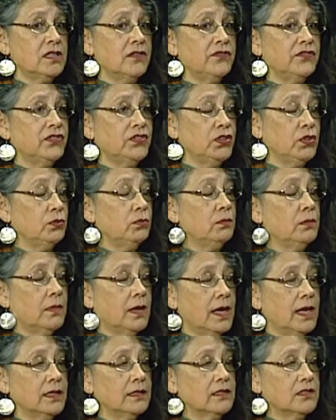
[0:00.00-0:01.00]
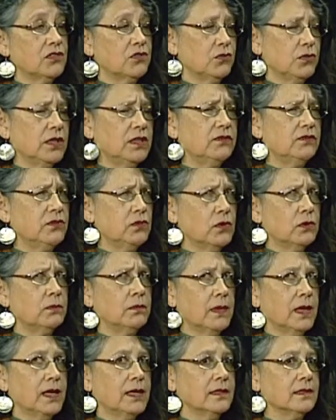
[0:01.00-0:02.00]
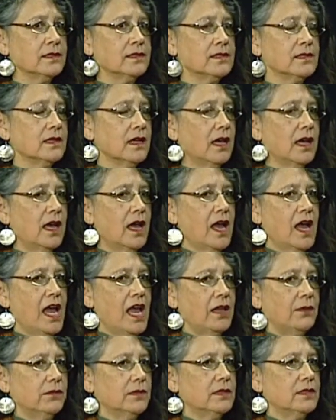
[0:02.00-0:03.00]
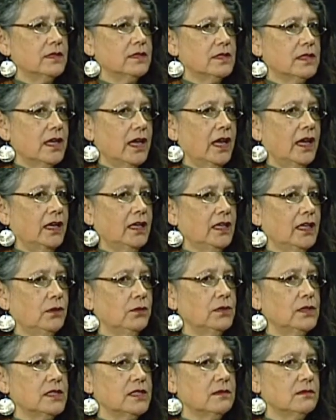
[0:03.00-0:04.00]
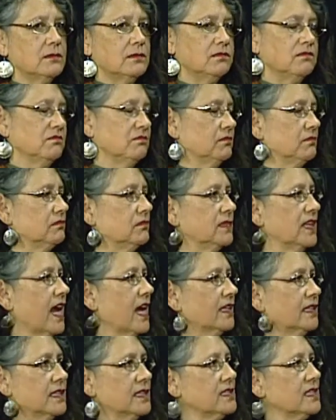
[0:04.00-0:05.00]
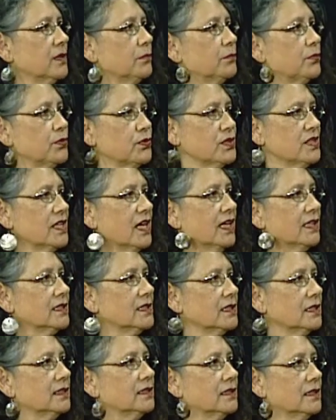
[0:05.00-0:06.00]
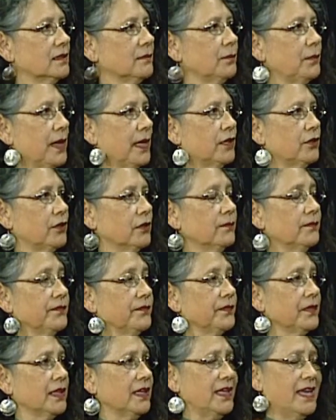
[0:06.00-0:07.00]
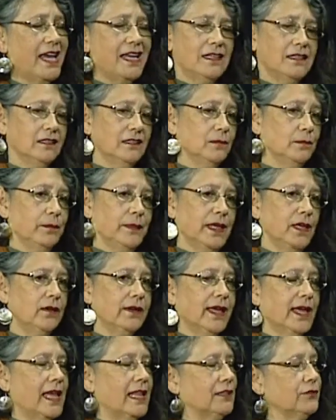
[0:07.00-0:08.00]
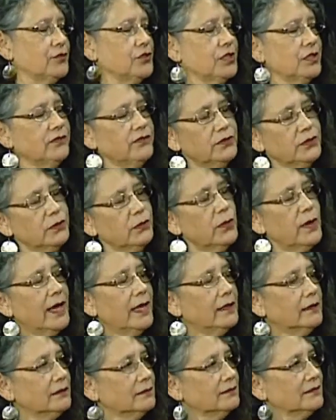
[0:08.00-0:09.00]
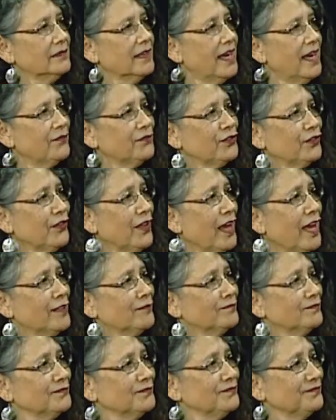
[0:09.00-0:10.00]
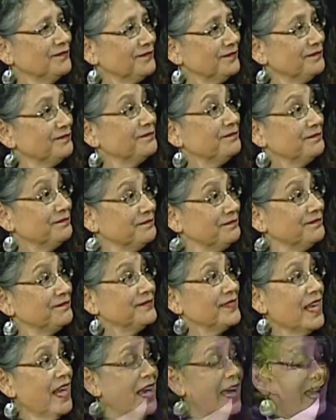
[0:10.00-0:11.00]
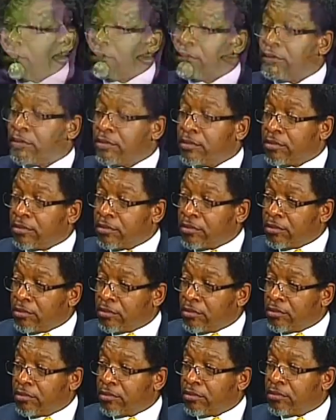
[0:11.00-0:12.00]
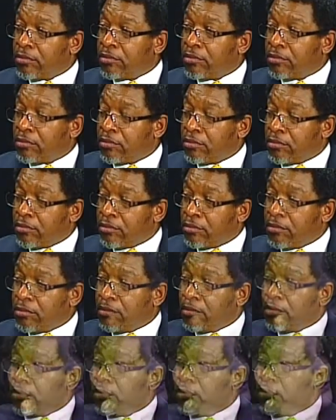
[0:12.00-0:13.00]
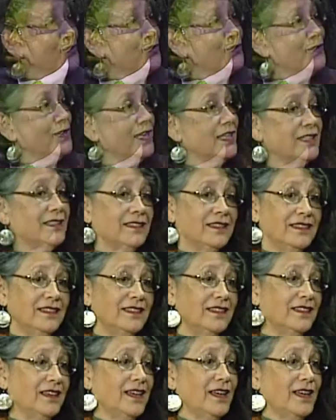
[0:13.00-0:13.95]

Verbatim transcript: a few months, three to four months, I would say he was 90 some percent better. He had a little milk allergy for a while after that. Wow. And so I was at the acupuncture school and